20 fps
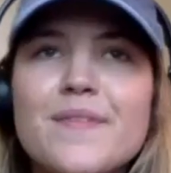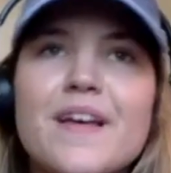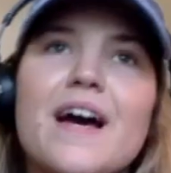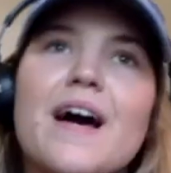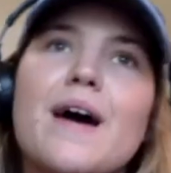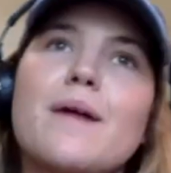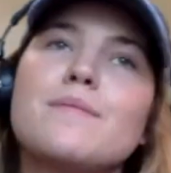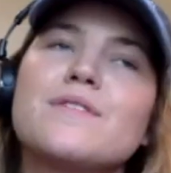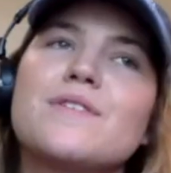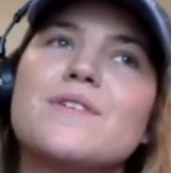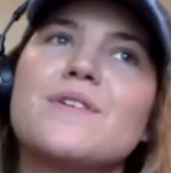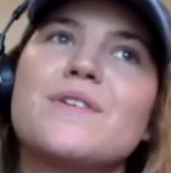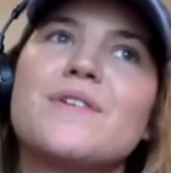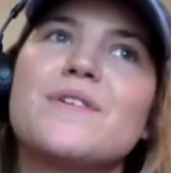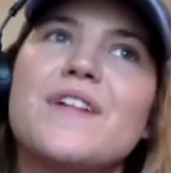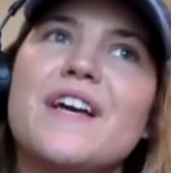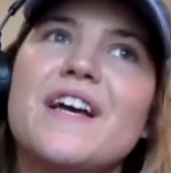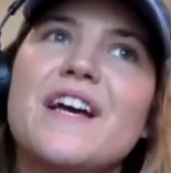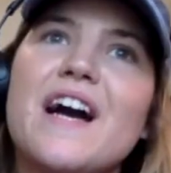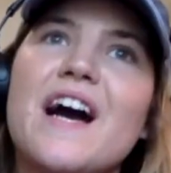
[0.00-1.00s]

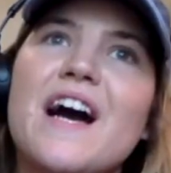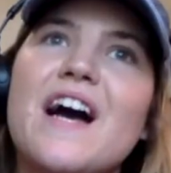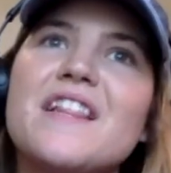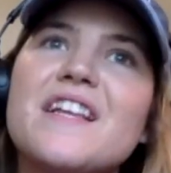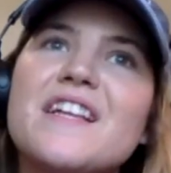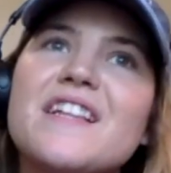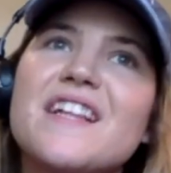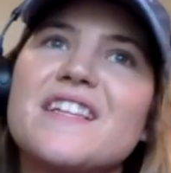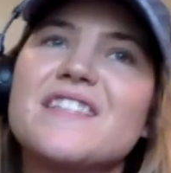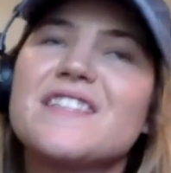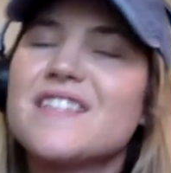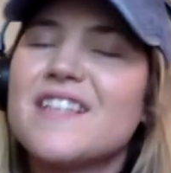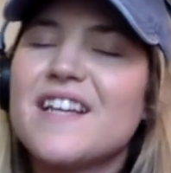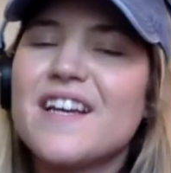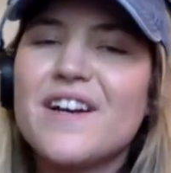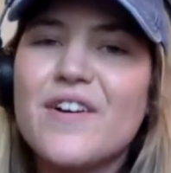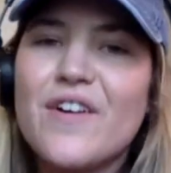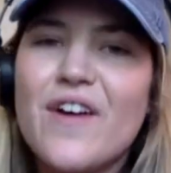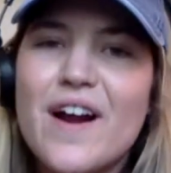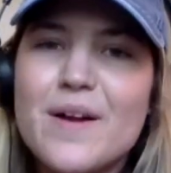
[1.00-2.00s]
Absolutely. I think that's
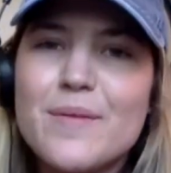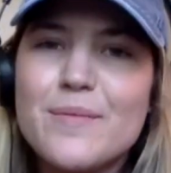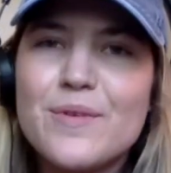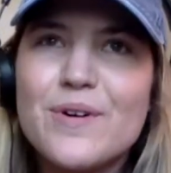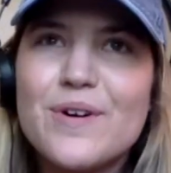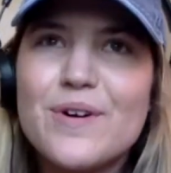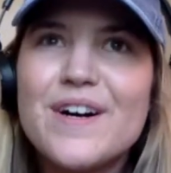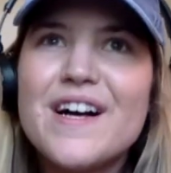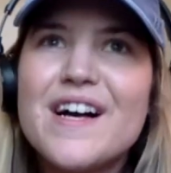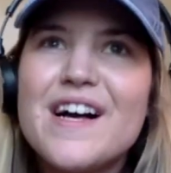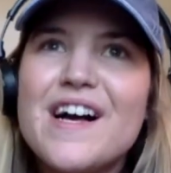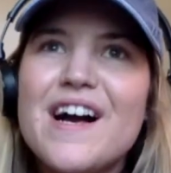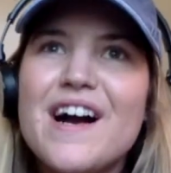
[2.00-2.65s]
incredible.